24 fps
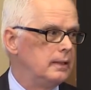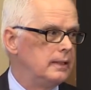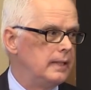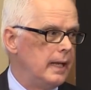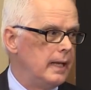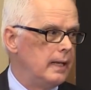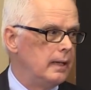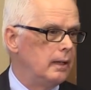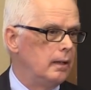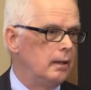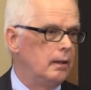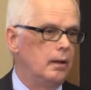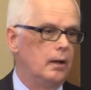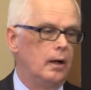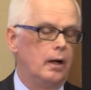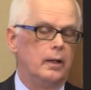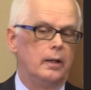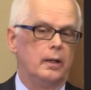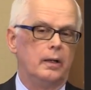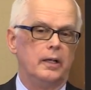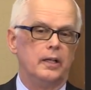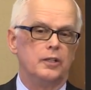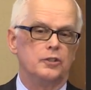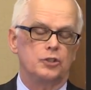data,
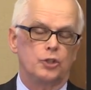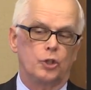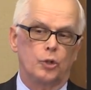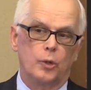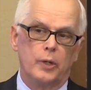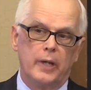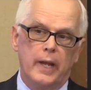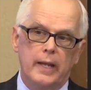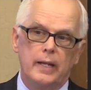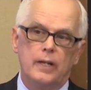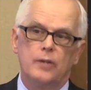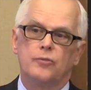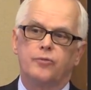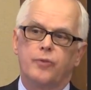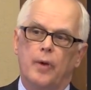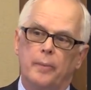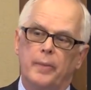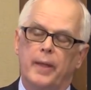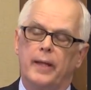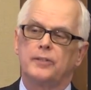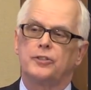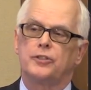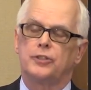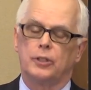is created
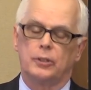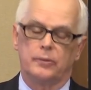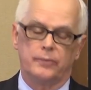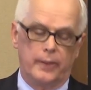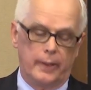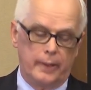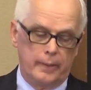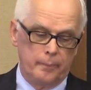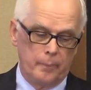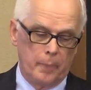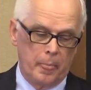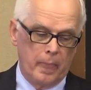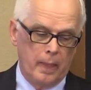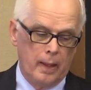from that survey.